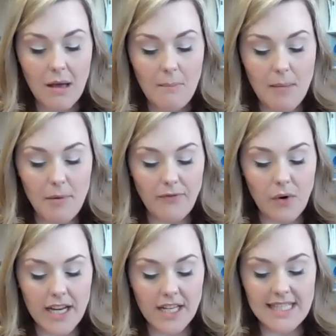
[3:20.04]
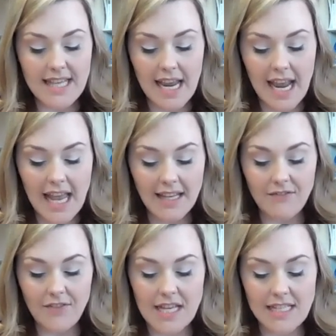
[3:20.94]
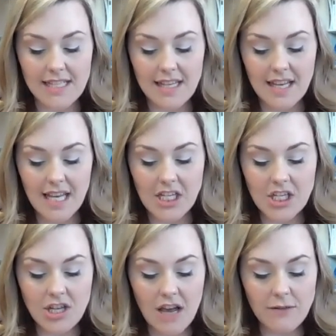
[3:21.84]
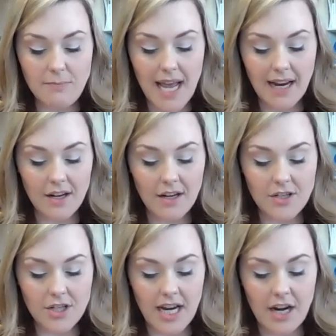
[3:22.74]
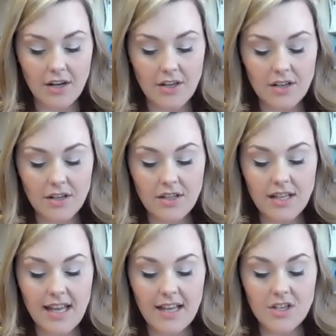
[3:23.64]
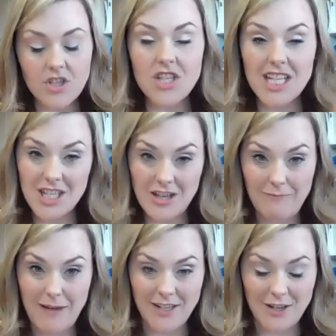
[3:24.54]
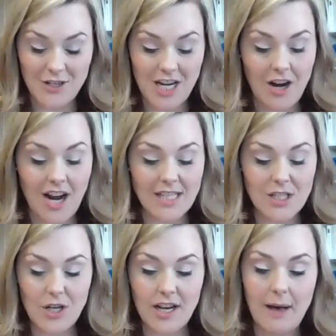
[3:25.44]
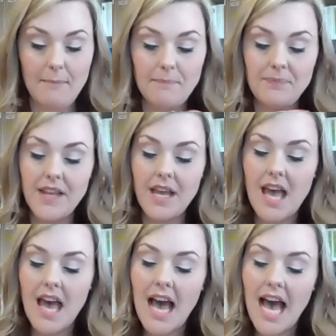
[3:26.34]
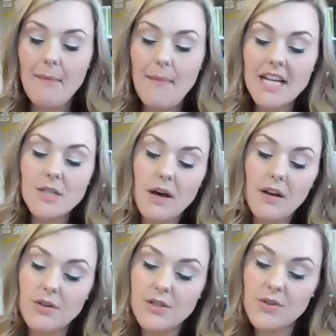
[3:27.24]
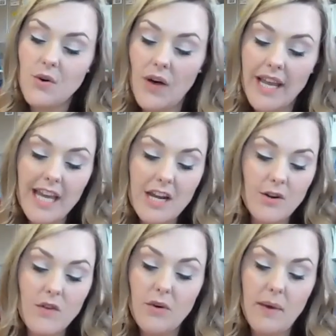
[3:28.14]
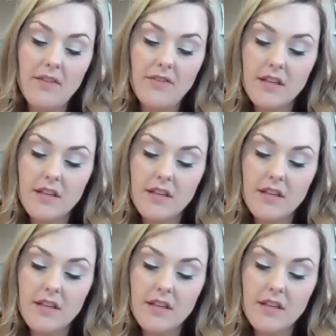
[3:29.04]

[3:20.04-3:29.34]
But before he could say any of this, he shoved back her chair. She shoved back her chair and stood up. I might as well go to school and get it over with,